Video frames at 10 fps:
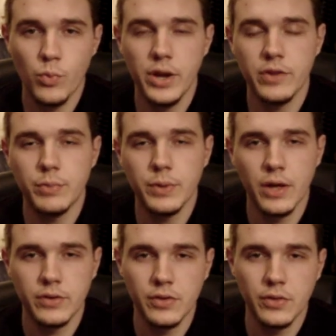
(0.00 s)
One is
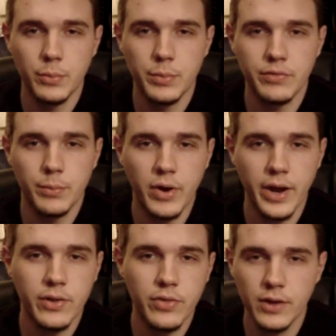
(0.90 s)
because it's a little bit of a
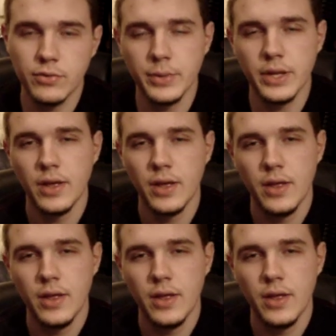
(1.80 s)
pride thing for me.